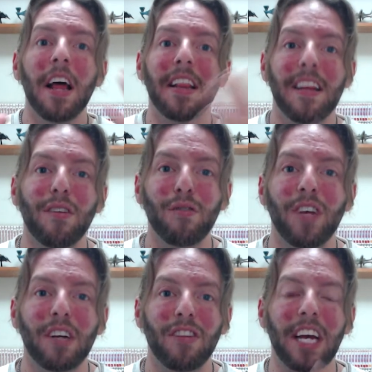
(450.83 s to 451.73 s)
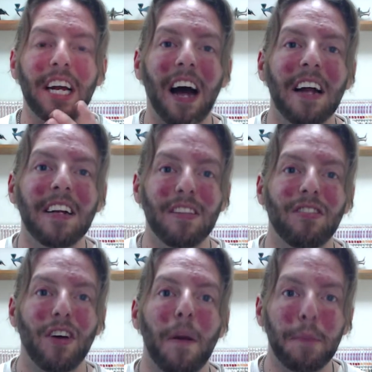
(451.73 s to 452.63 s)
This feels like an
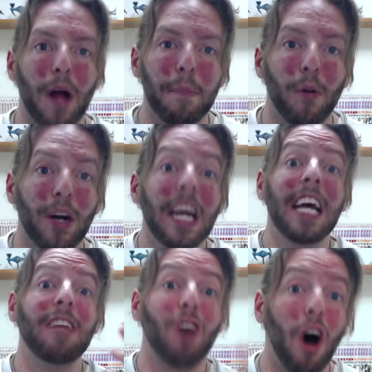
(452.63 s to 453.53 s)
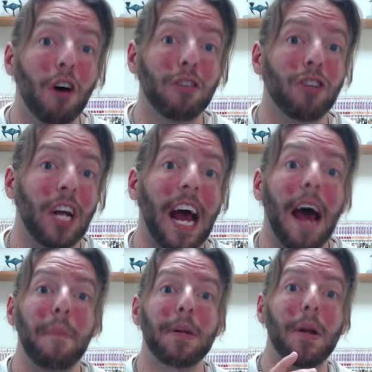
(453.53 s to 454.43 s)
unnecessary plot point. It's also going to
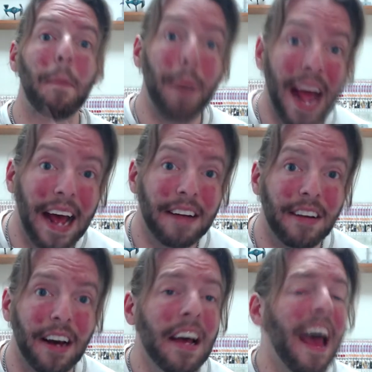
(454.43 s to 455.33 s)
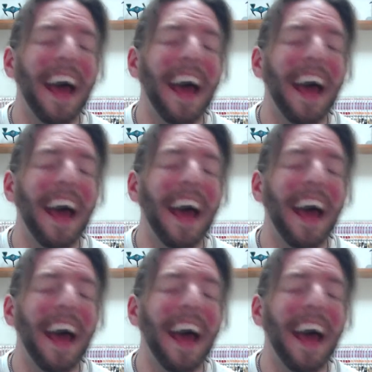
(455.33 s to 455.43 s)
happen to Panda.